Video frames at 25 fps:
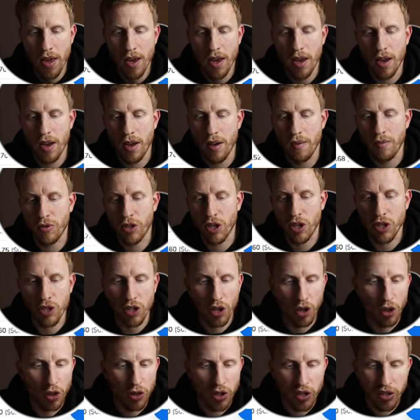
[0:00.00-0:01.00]

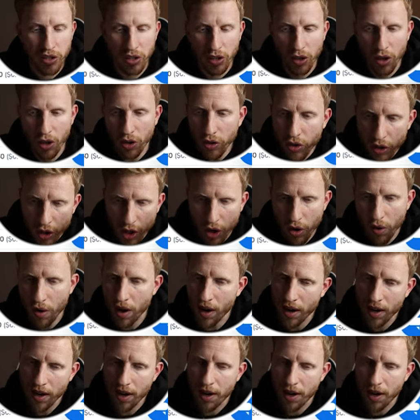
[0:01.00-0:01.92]
So there's a lot to go at